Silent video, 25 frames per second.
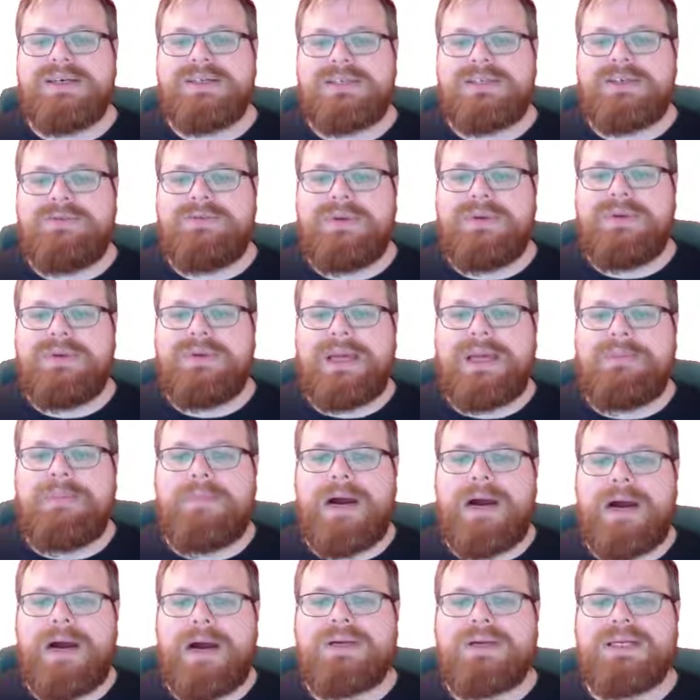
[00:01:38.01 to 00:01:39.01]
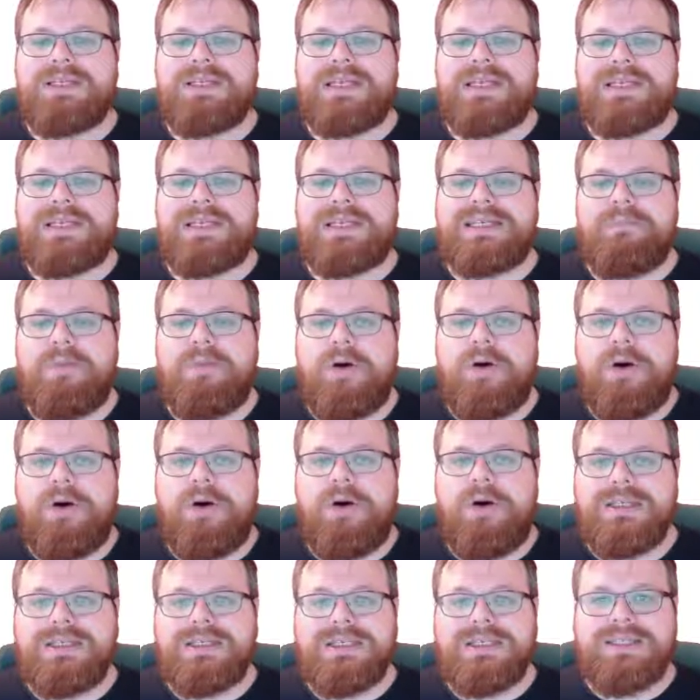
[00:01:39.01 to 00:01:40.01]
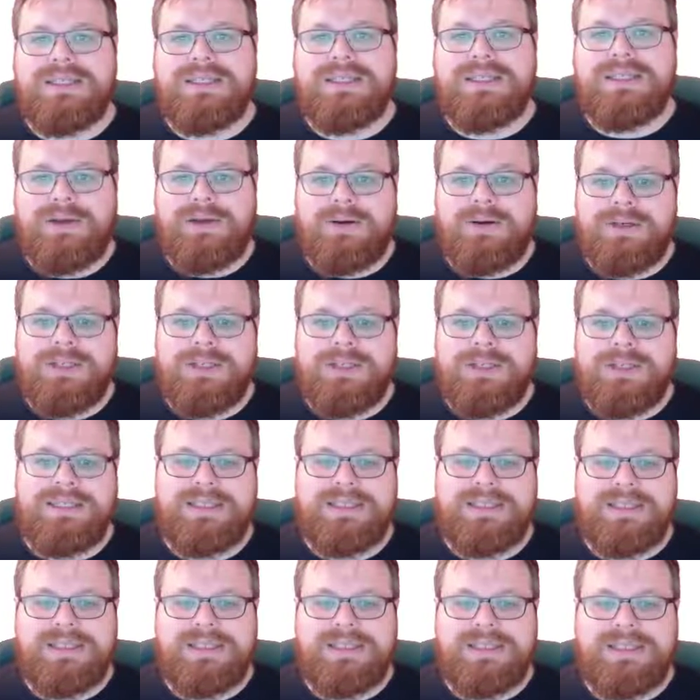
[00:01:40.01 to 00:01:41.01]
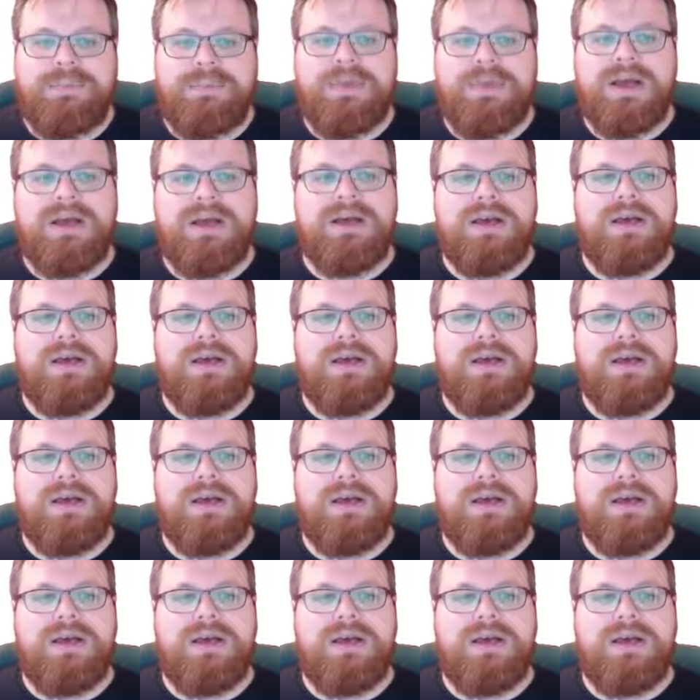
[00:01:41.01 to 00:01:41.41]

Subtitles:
so we can mark it as a point in this coordinate system.